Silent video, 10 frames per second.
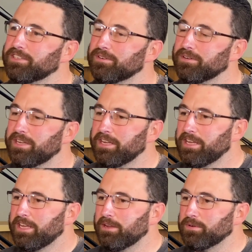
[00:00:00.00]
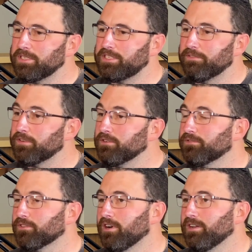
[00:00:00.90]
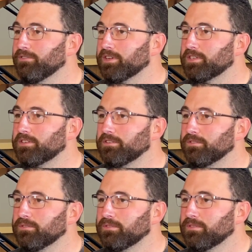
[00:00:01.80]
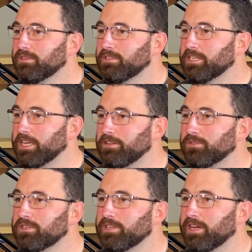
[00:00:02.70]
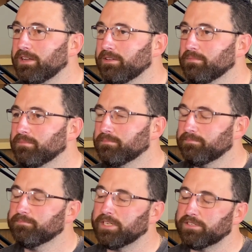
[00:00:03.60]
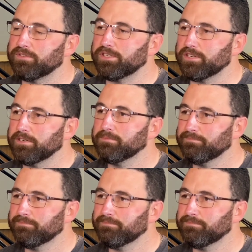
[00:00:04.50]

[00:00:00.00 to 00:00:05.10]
So it was difficult for all of us to get used to that. That's for sure.